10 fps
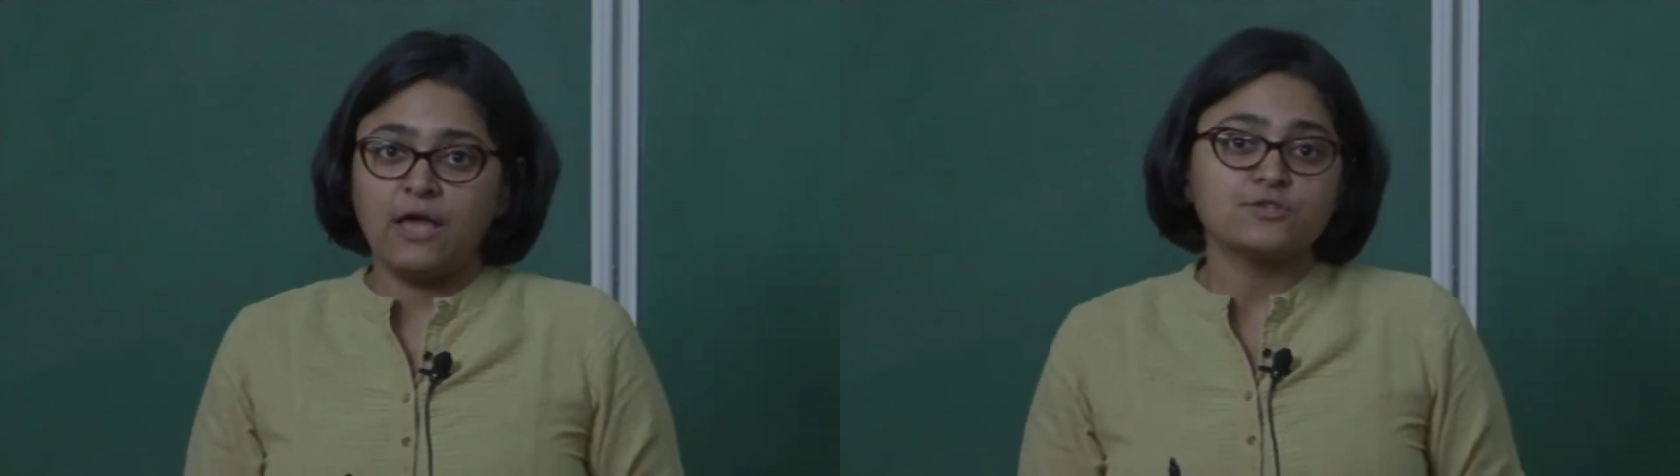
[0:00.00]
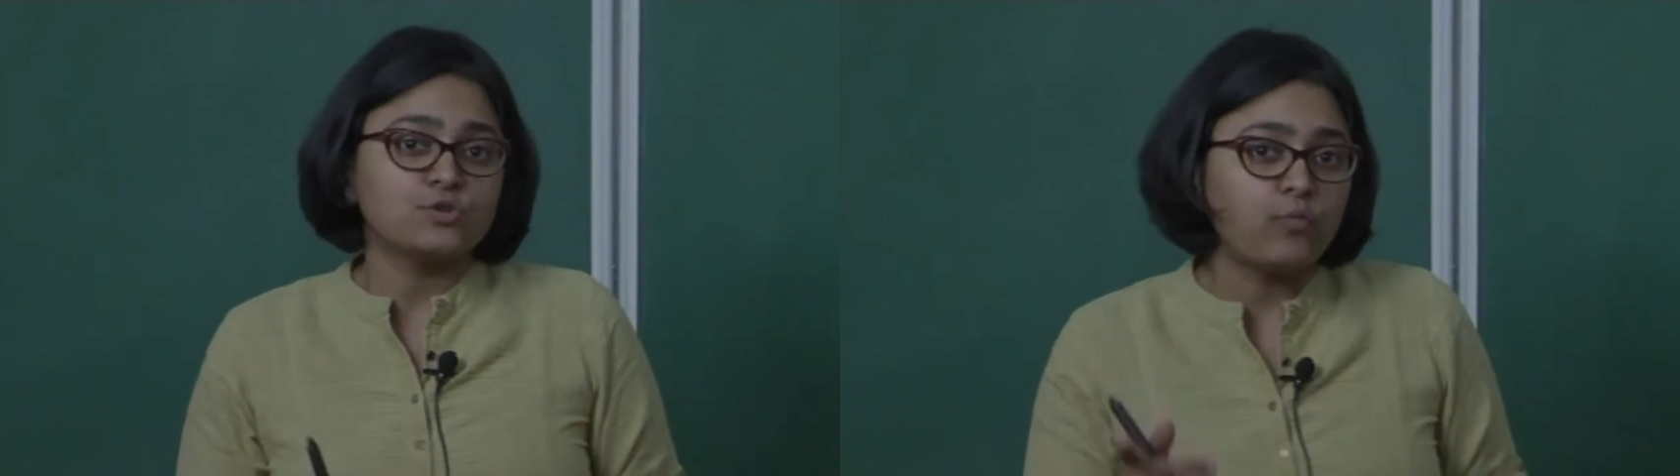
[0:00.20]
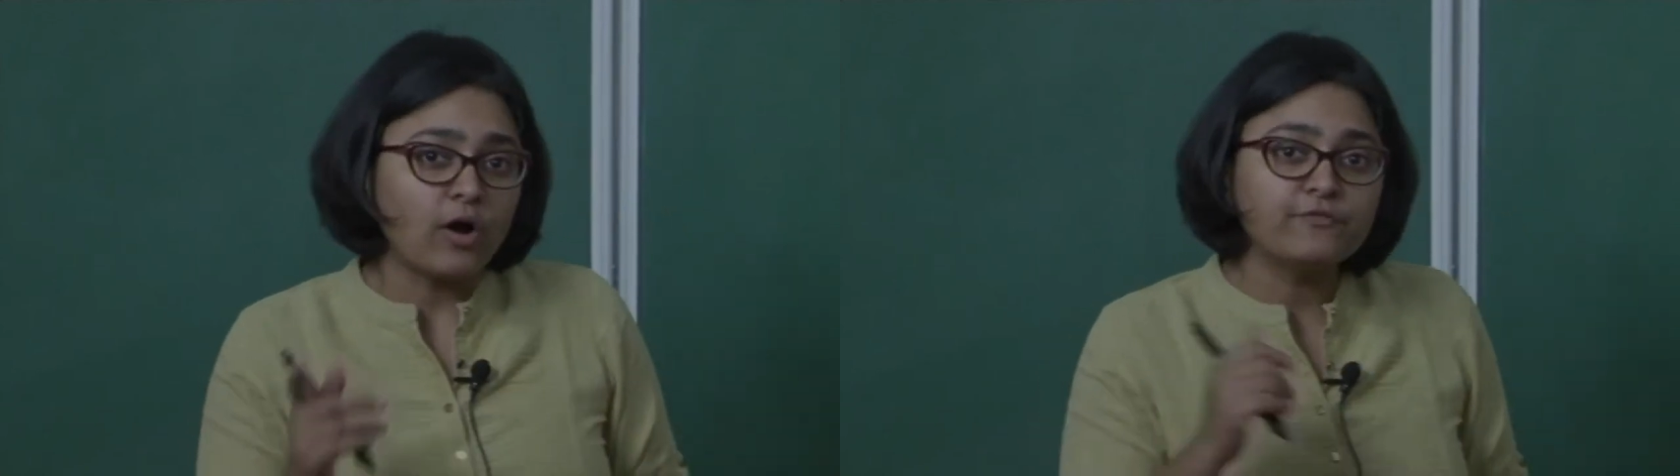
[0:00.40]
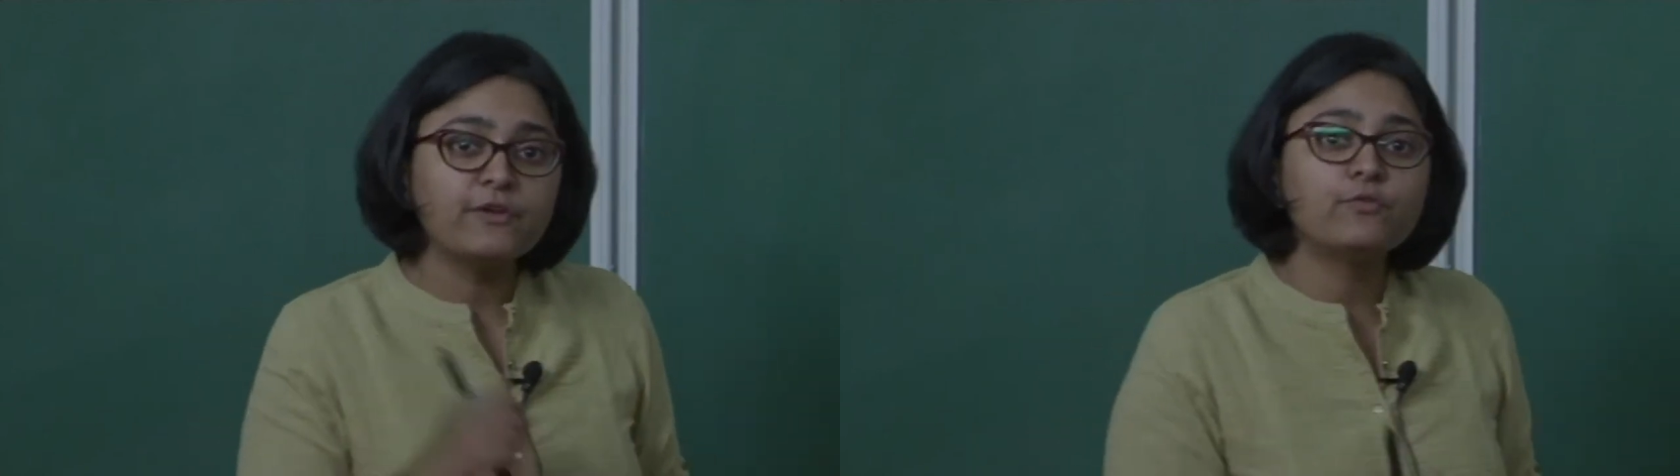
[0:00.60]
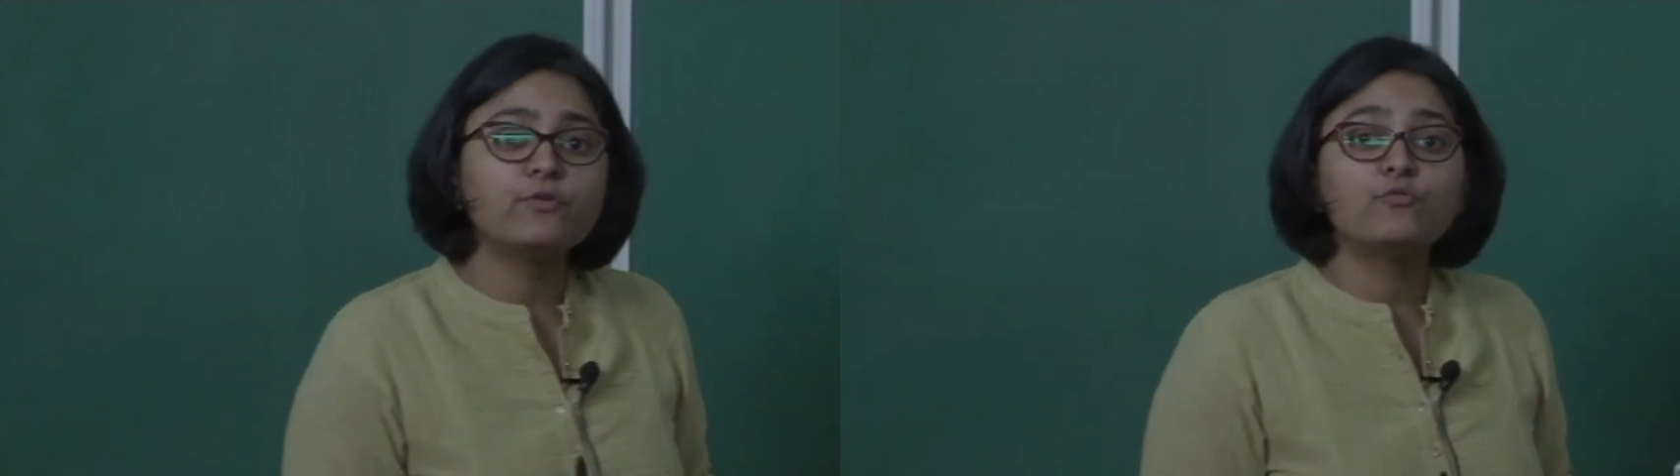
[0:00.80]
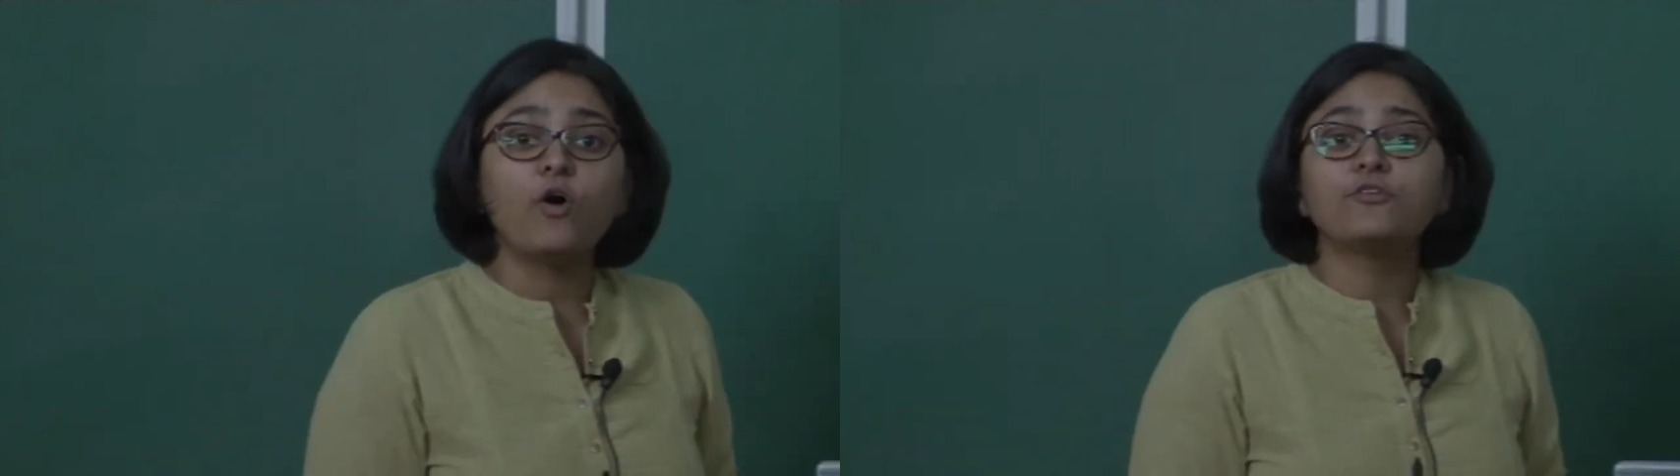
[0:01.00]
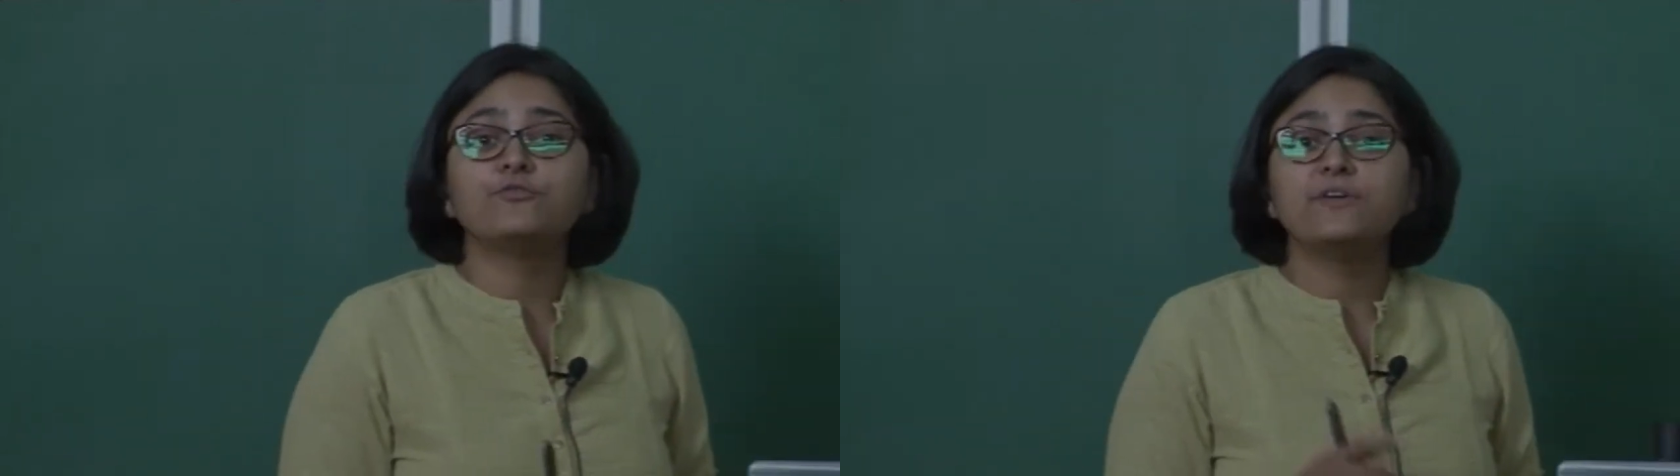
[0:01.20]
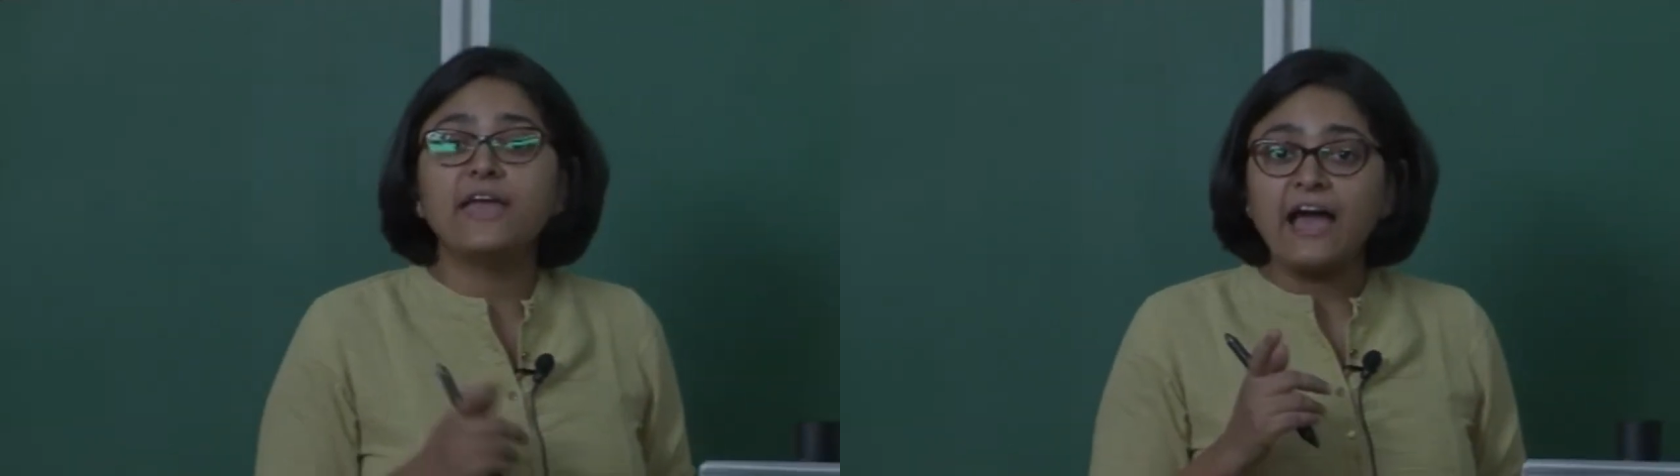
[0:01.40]
So, what
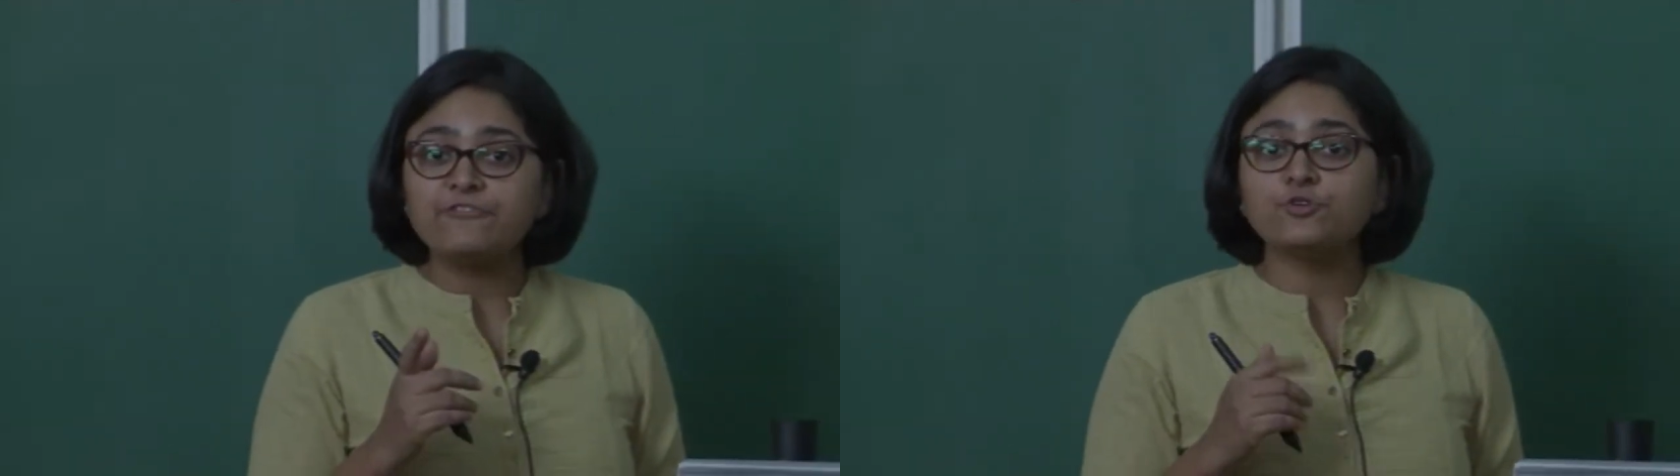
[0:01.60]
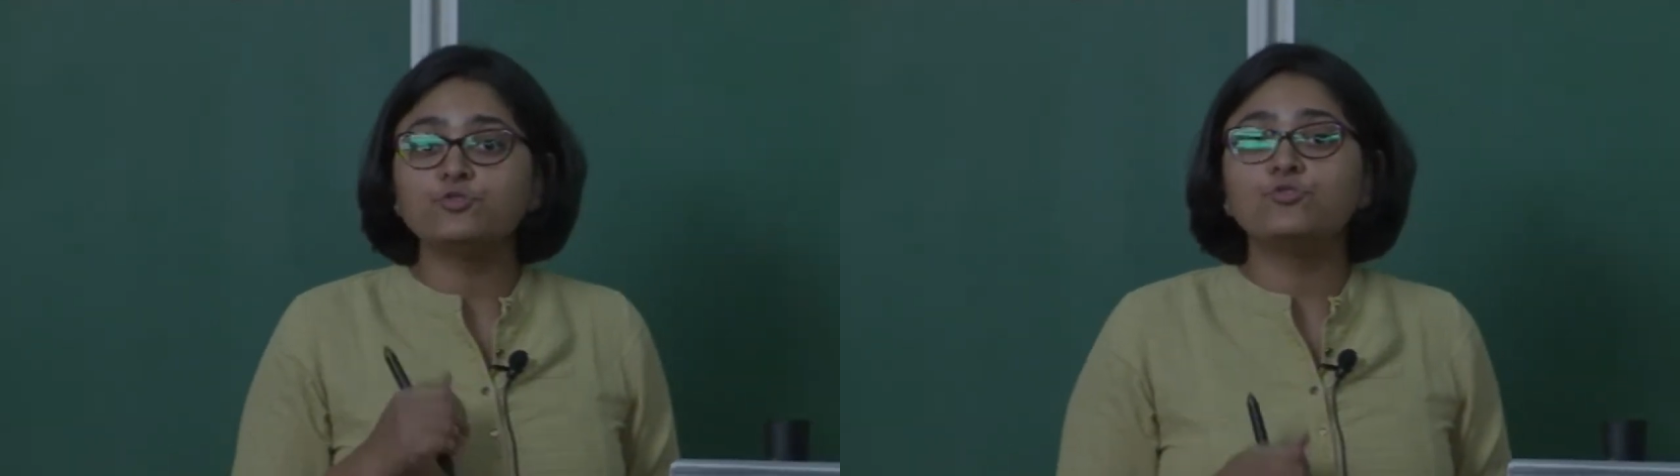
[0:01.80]
we have to